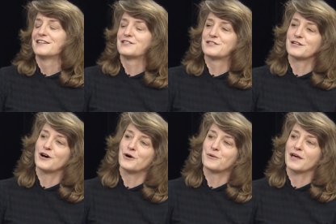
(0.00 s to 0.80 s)

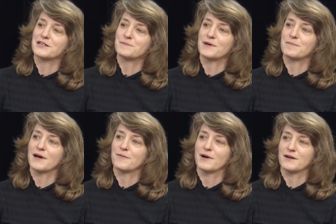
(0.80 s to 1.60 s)
So that's been
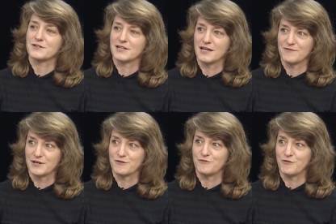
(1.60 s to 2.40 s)
my writer's
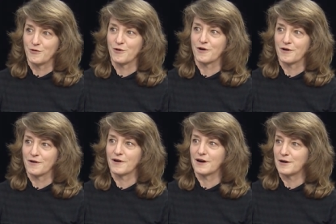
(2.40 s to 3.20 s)
haven
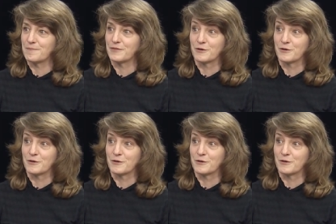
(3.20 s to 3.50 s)
for um,